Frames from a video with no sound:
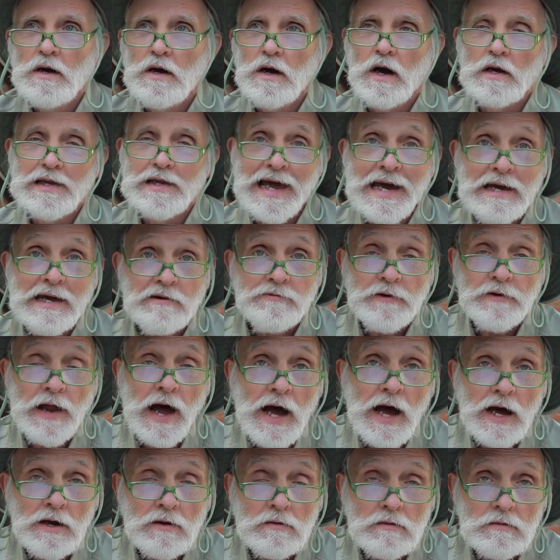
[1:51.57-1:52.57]
A lay
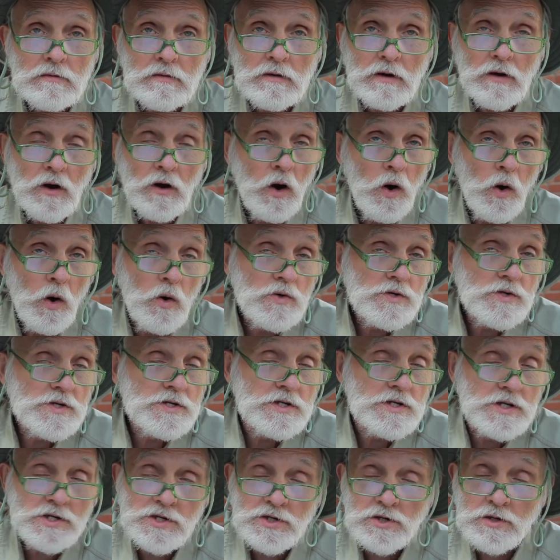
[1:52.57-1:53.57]
flat
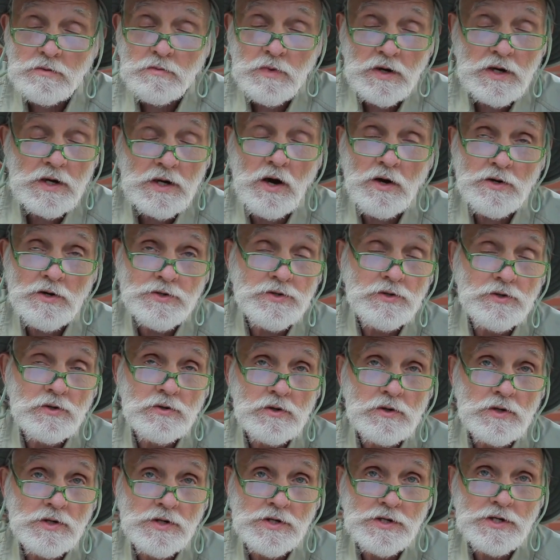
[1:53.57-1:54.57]
hose, this could be also
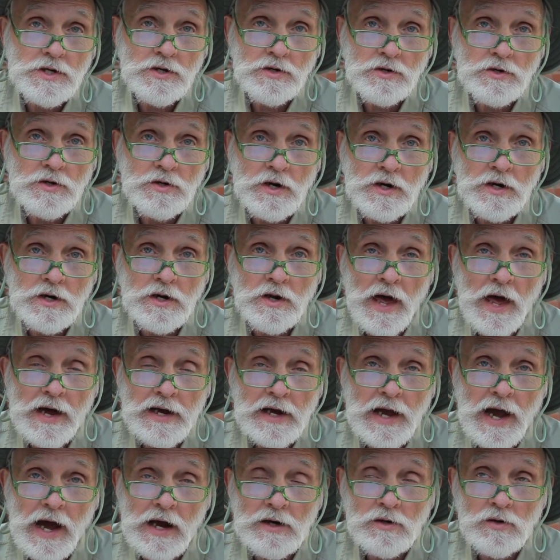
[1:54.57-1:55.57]
considered in
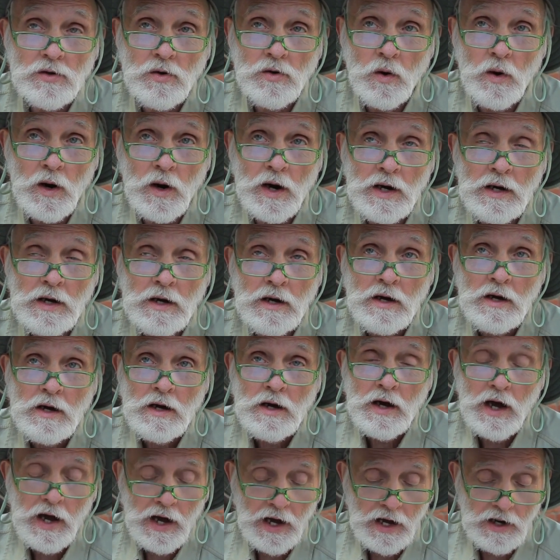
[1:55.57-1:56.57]
that category,
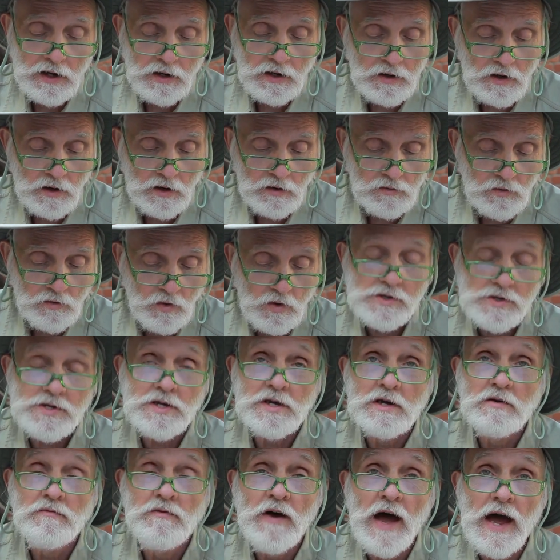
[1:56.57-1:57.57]
and of course
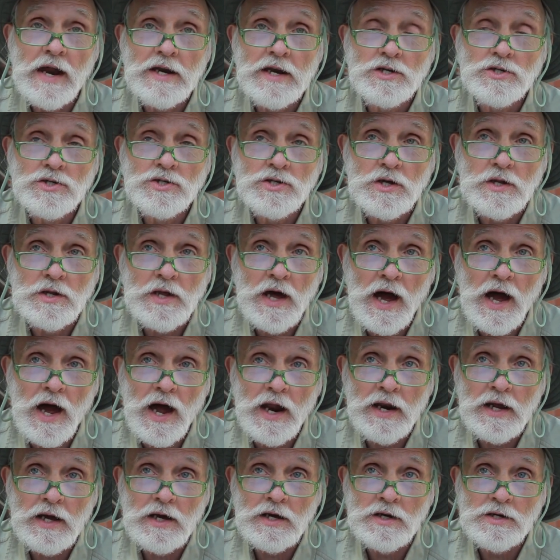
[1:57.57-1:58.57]
the advantage to
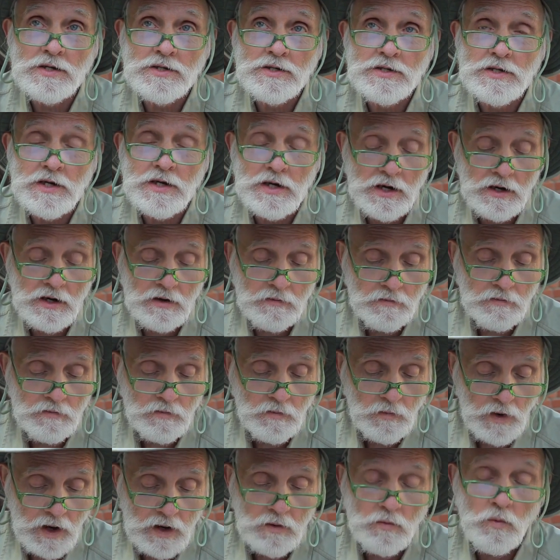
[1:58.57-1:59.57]
that is
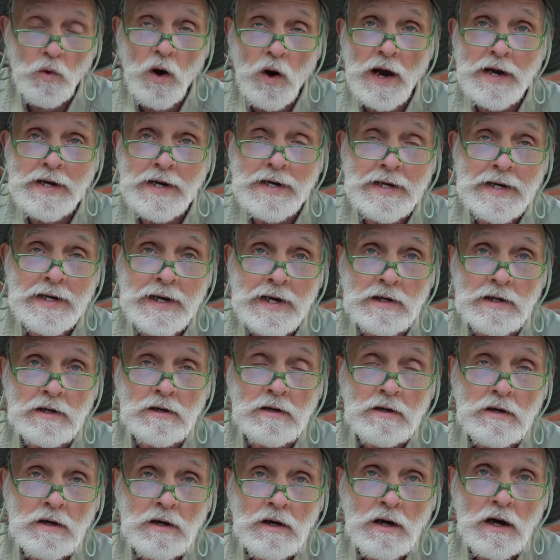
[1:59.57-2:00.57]
in winding it,
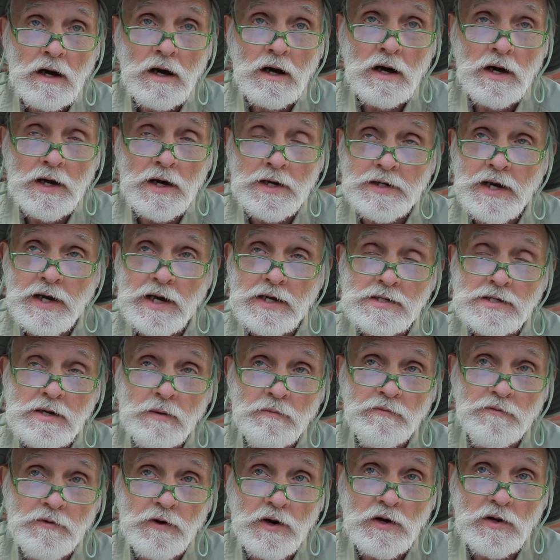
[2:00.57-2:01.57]
it takes
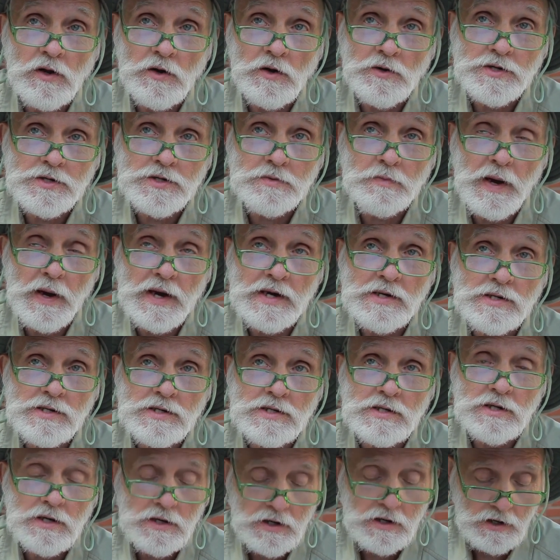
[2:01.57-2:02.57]
up very little
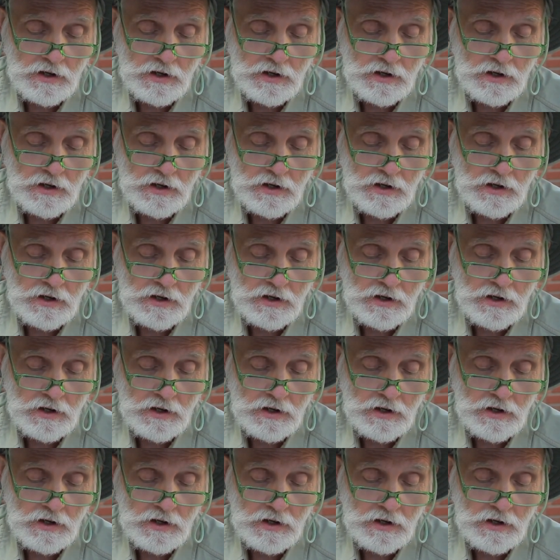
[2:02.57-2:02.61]
space